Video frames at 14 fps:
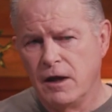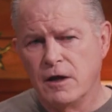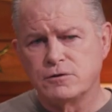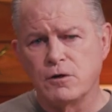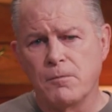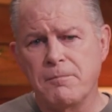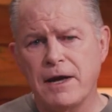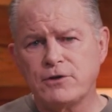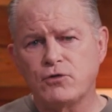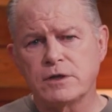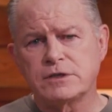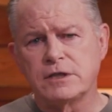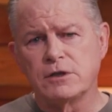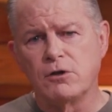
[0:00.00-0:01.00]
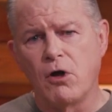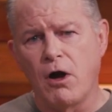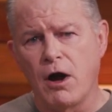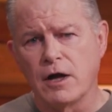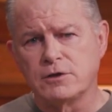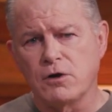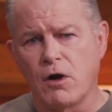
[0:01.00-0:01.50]
So metrics and
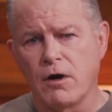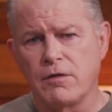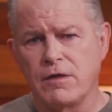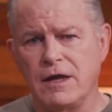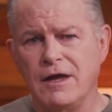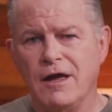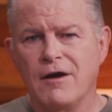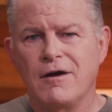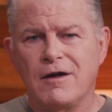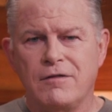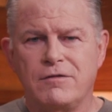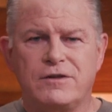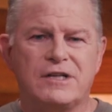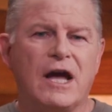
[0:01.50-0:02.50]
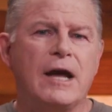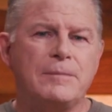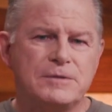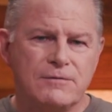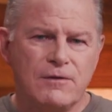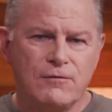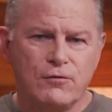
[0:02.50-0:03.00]
logs are the
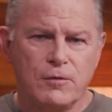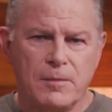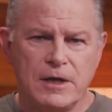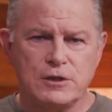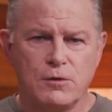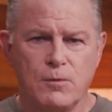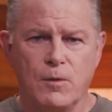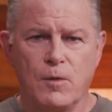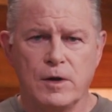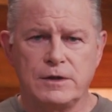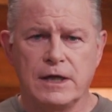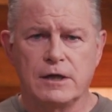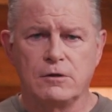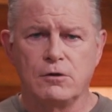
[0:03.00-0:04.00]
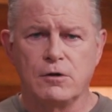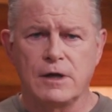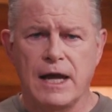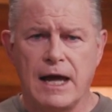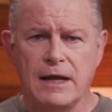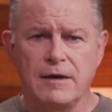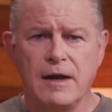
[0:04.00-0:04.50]
types of information we want to take a look
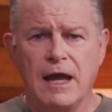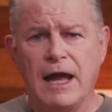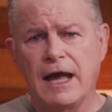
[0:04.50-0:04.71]
at.